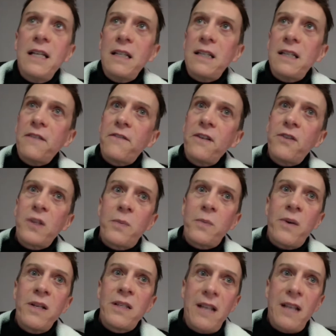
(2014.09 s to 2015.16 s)
different
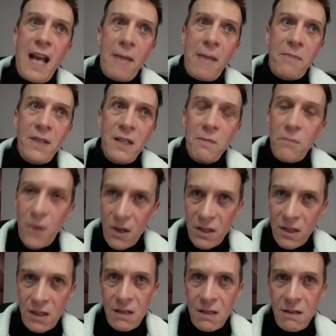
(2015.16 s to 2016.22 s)
responses that happened in
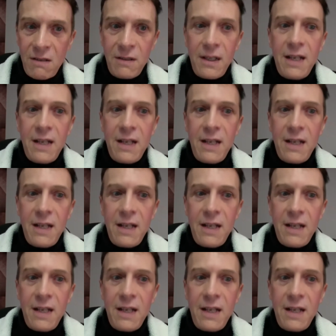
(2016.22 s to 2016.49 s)
Boston.